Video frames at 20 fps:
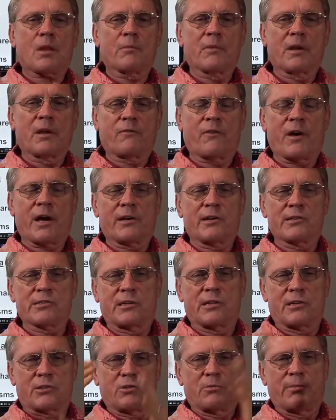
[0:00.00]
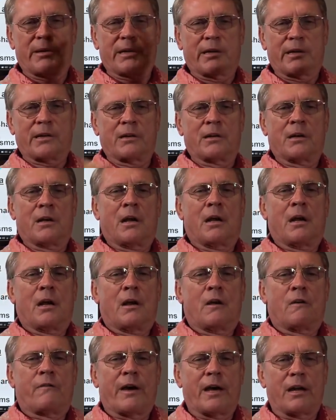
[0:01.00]
my font is a little too big here.
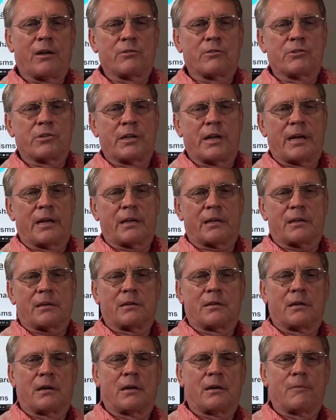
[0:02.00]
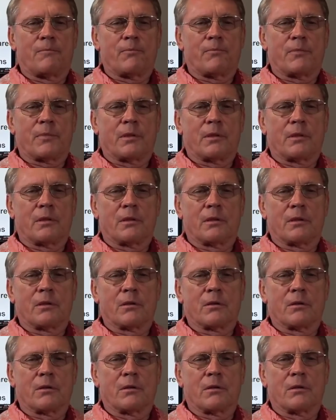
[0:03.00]
Phylogenetic uh,
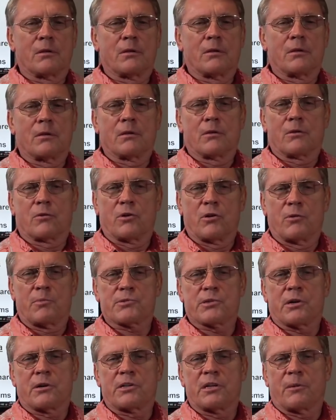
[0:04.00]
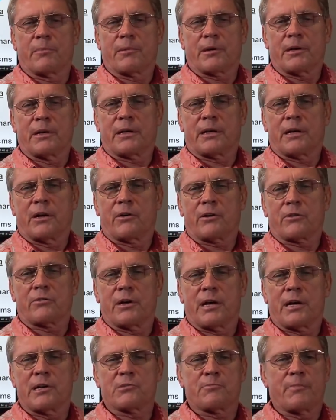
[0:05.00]
groups are typically
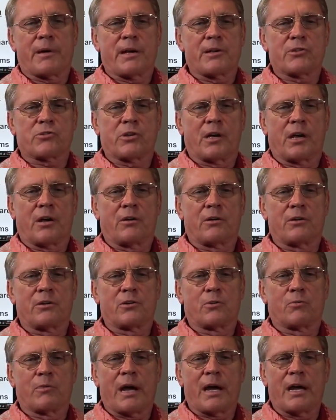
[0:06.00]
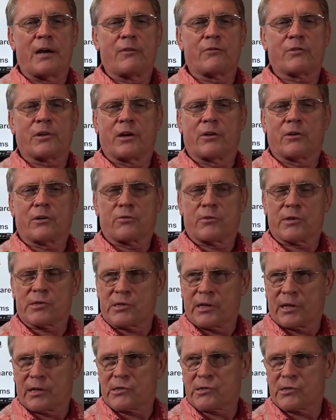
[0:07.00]
characterized by shared derived
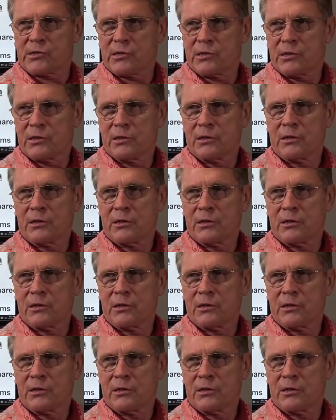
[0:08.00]
characteristics,